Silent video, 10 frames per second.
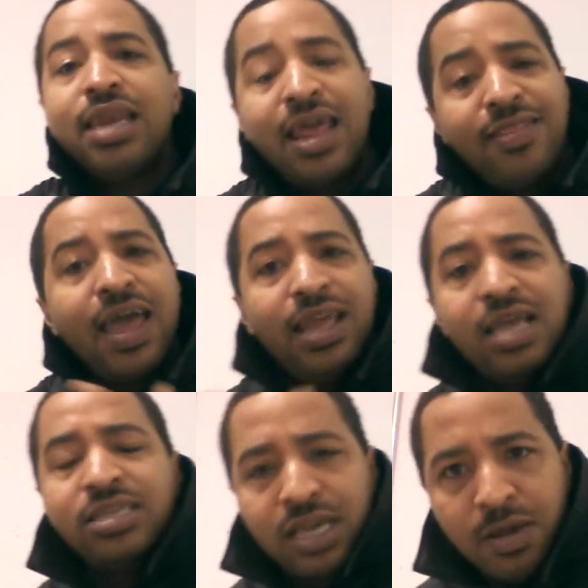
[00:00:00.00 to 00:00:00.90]
And that
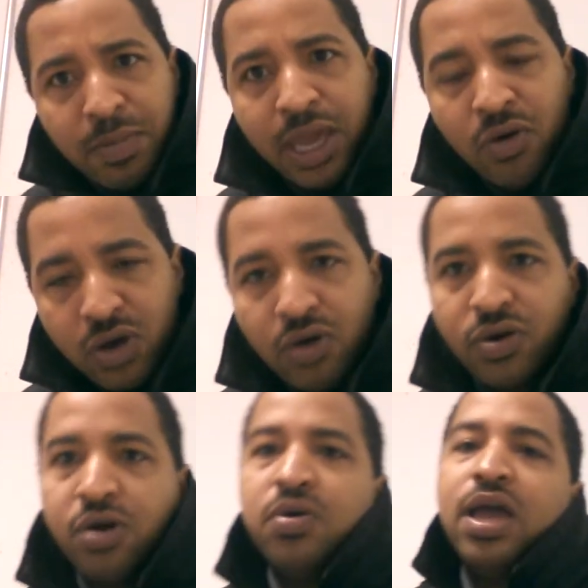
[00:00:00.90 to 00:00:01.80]
is Miguel
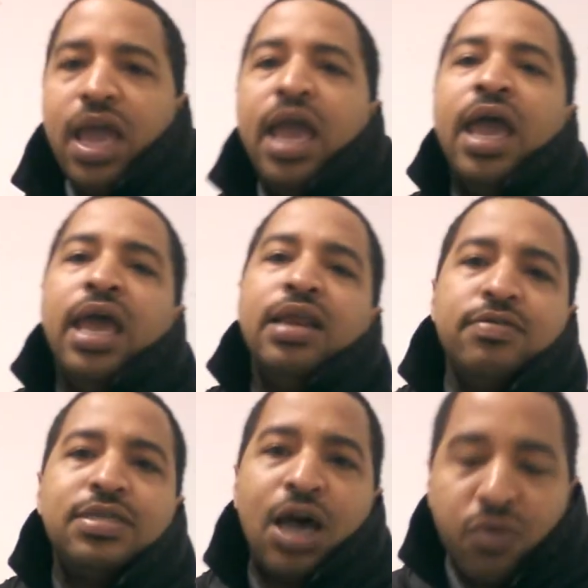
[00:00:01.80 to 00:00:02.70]
Cotto
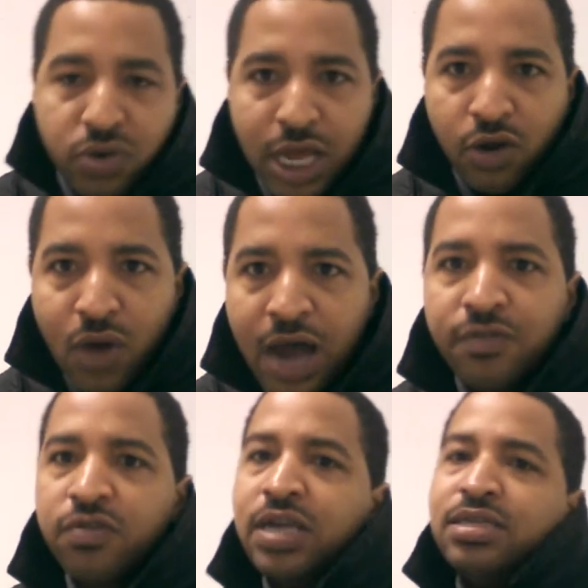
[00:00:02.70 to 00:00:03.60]
and Saul Canelo
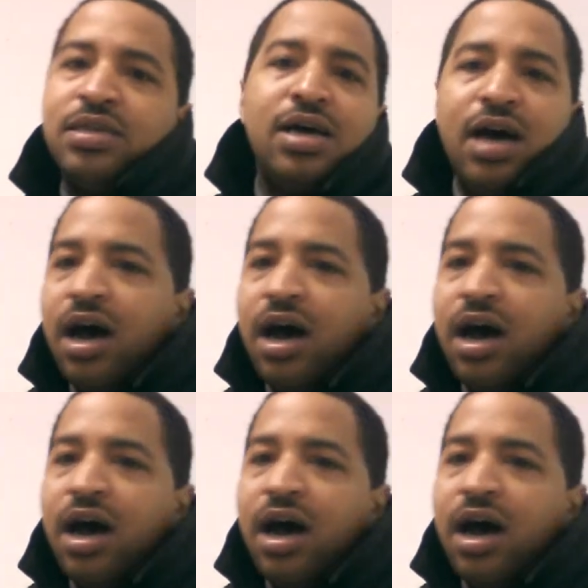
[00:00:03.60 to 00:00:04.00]
Alvarez.